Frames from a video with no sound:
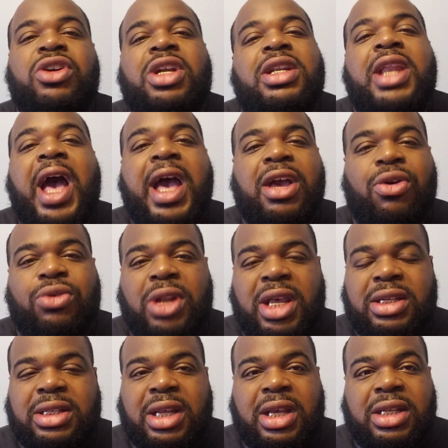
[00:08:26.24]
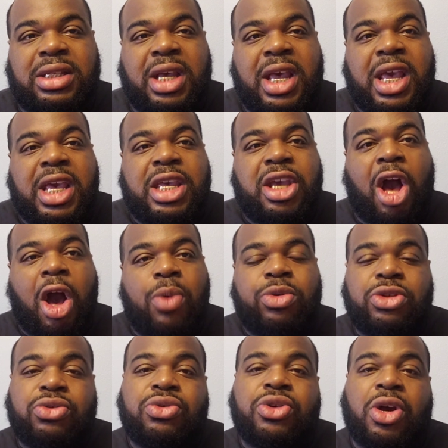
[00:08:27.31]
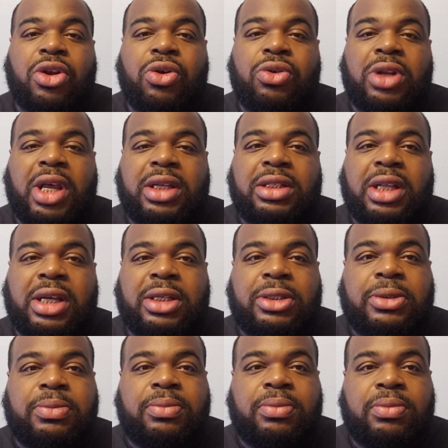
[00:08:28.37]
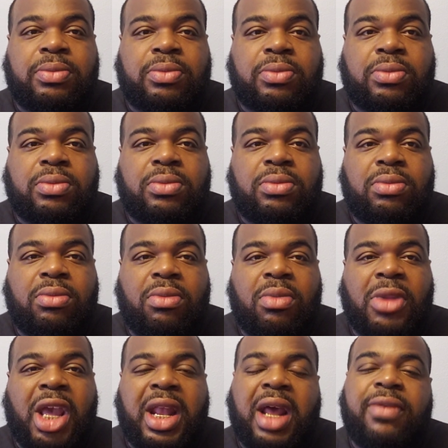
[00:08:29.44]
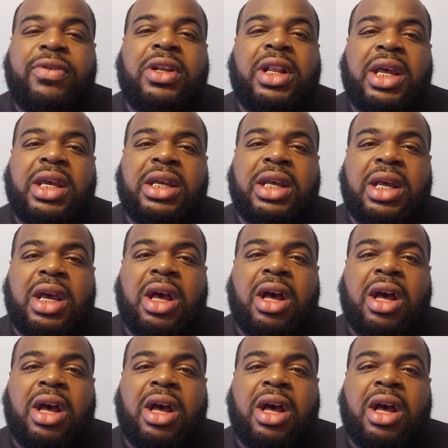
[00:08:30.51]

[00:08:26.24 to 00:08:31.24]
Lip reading: not hold that stance. He always was going to hold that stance. And I feel like,